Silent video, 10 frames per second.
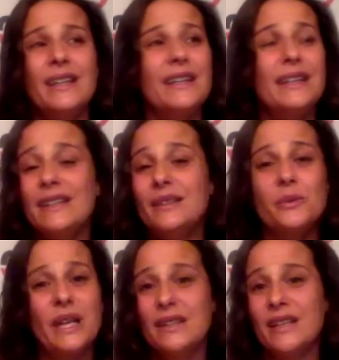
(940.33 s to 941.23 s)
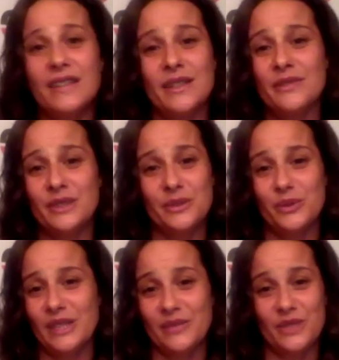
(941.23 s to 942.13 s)
in a way that none of us
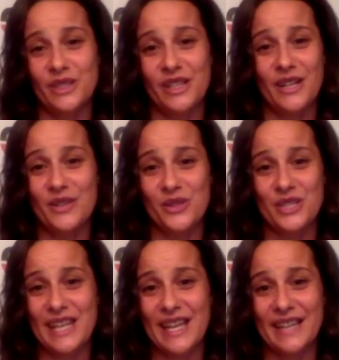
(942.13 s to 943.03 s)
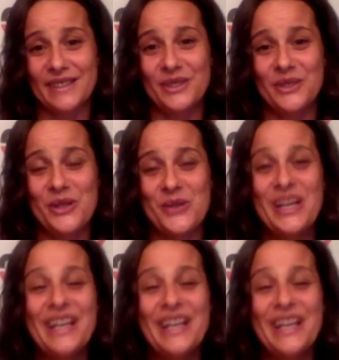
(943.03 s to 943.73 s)
will ever understand, you know?